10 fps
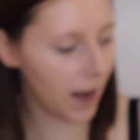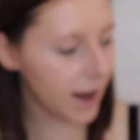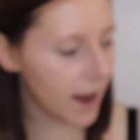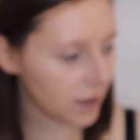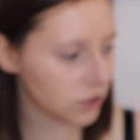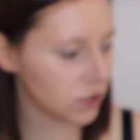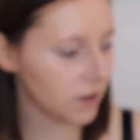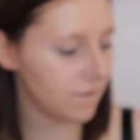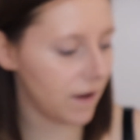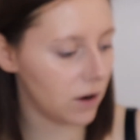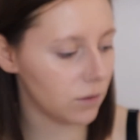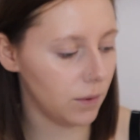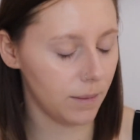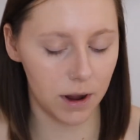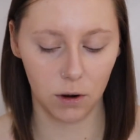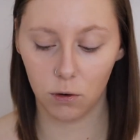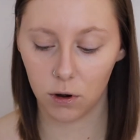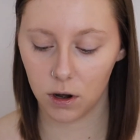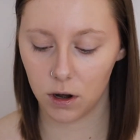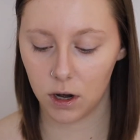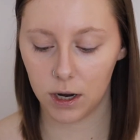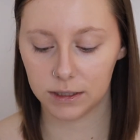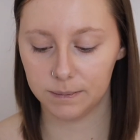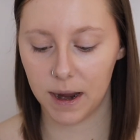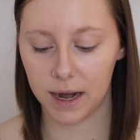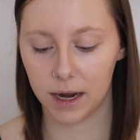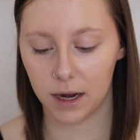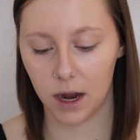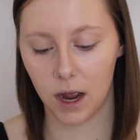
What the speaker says: I actually found one of my older cosmetic